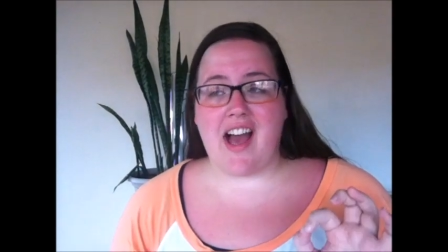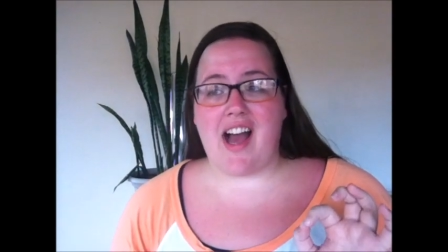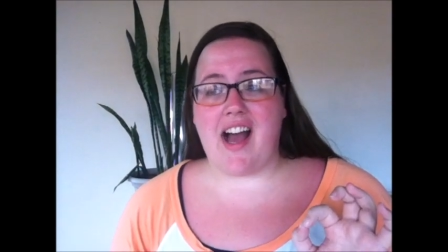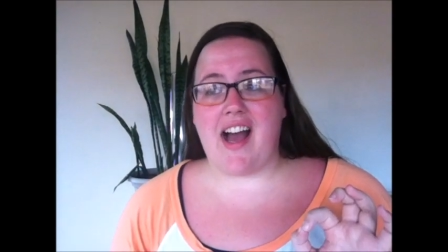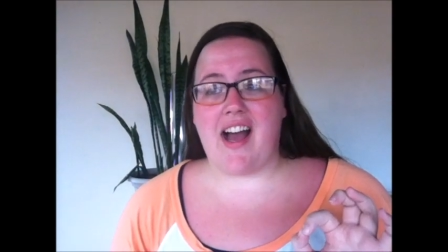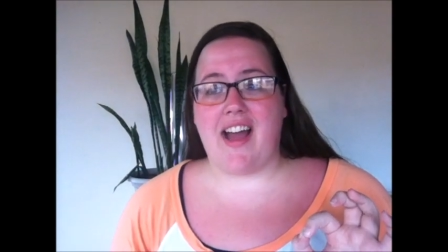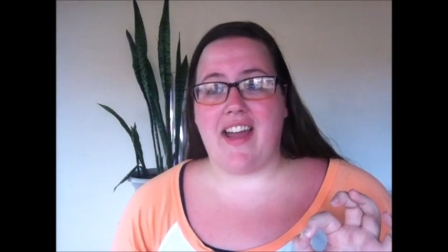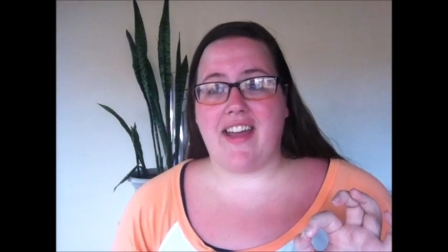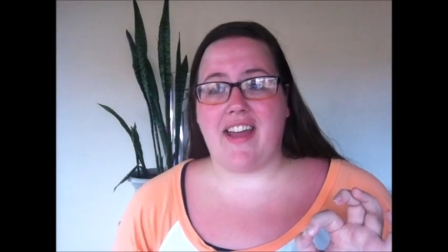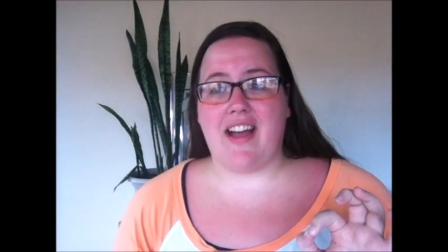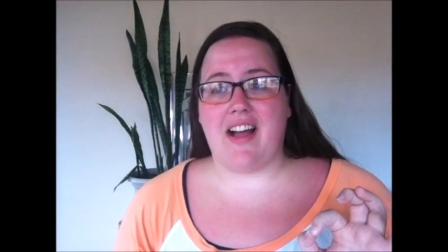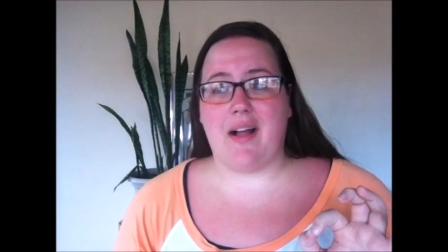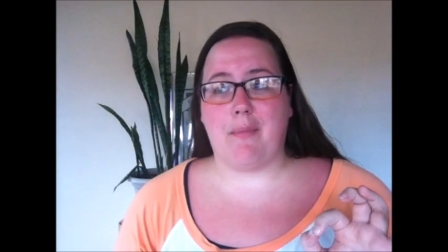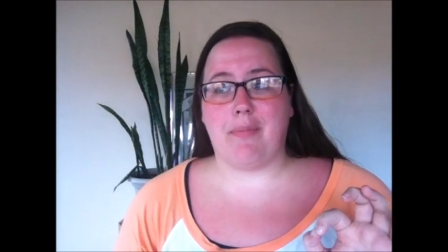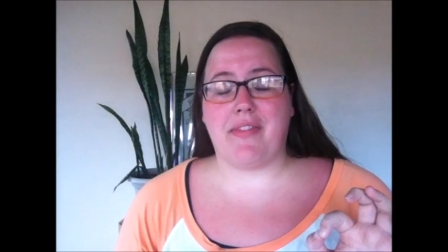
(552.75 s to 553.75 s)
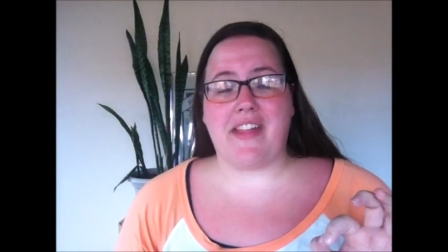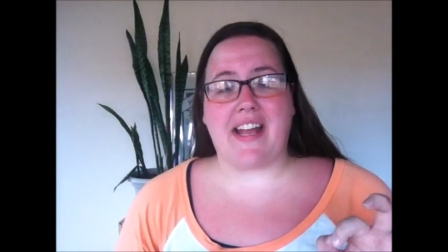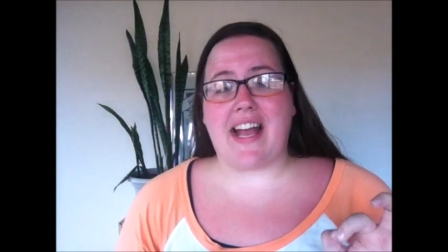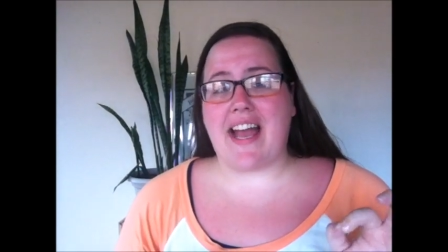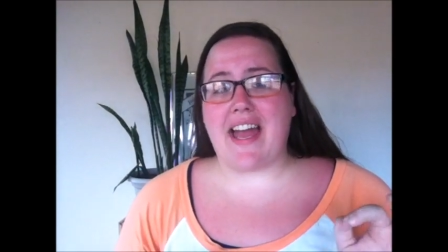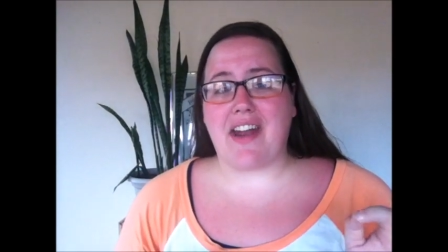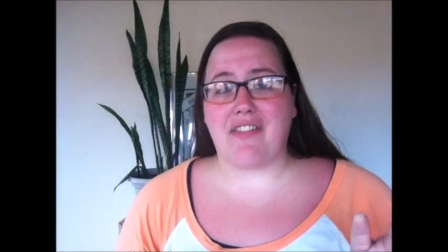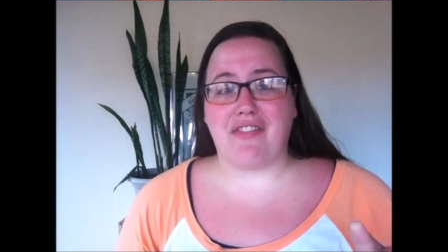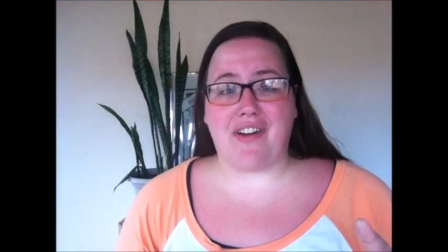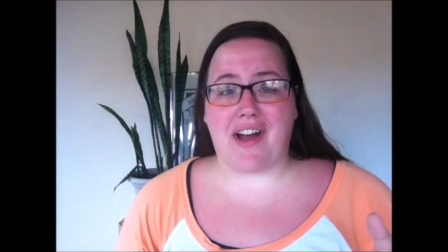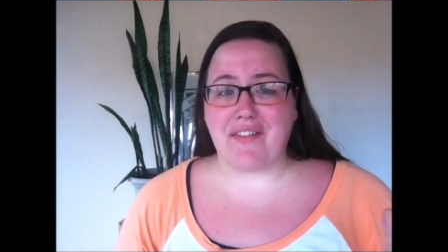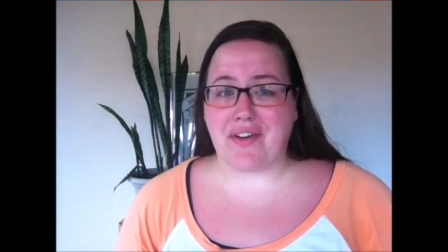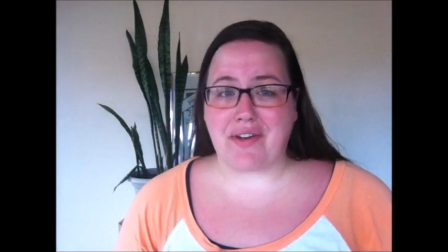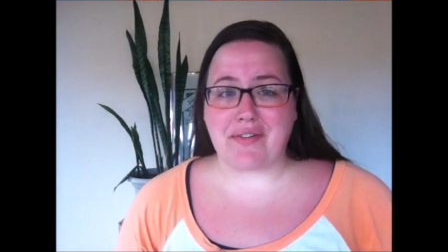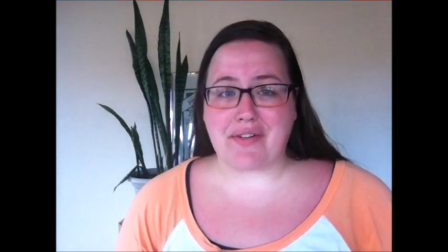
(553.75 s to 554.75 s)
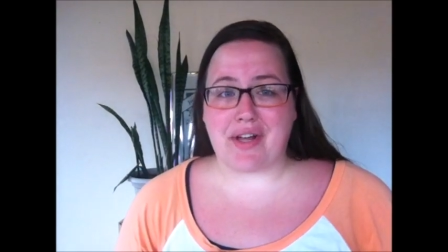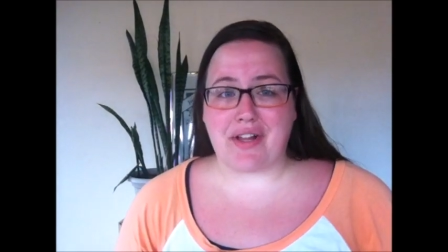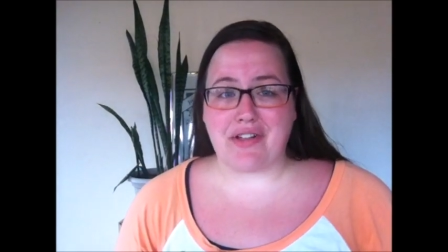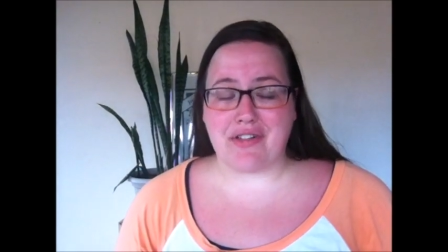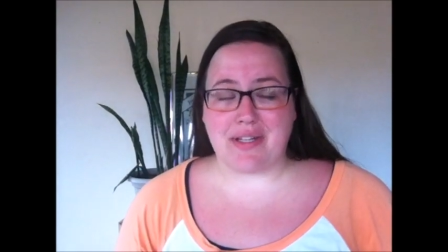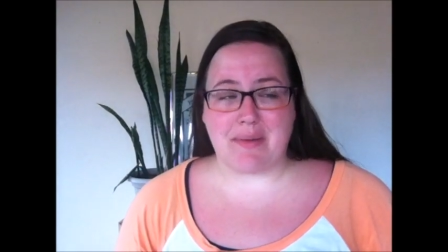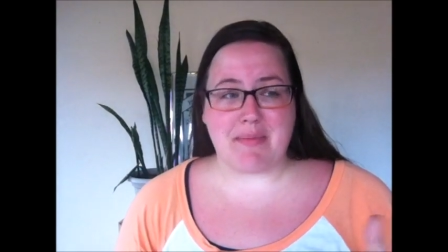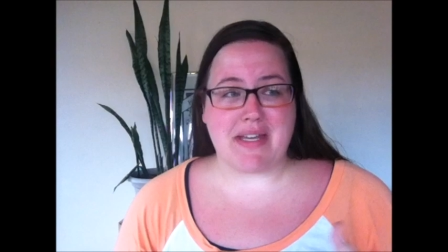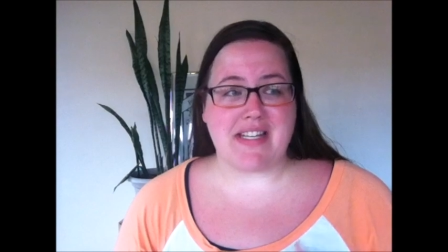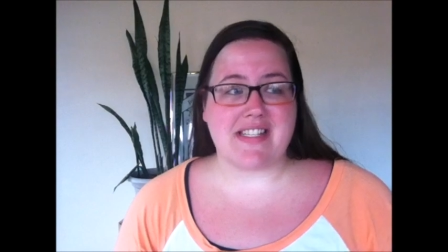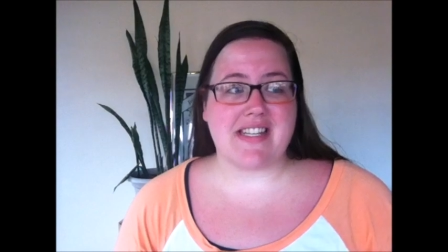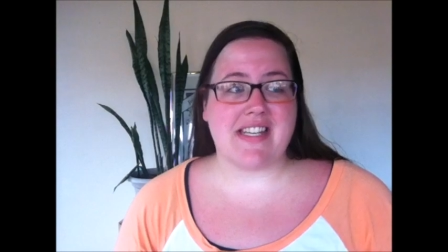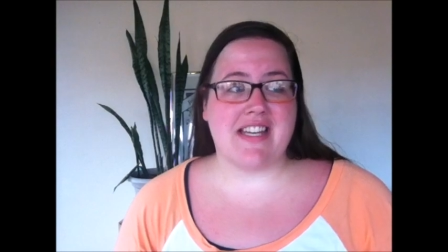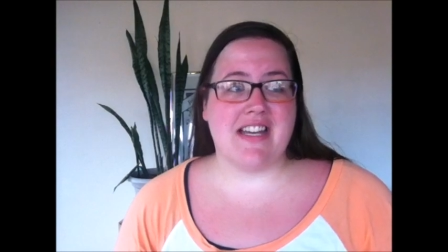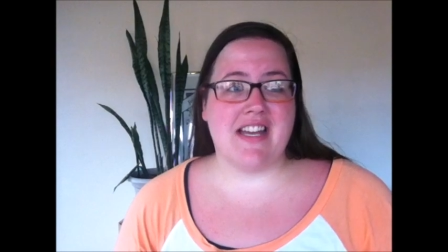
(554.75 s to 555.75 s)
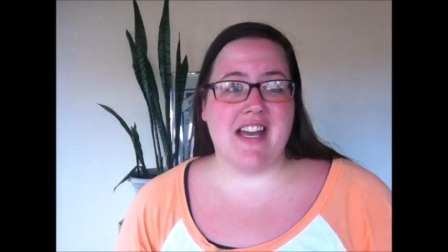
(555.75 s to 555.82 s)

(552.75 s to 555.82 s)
I um, think I had a $500 limit.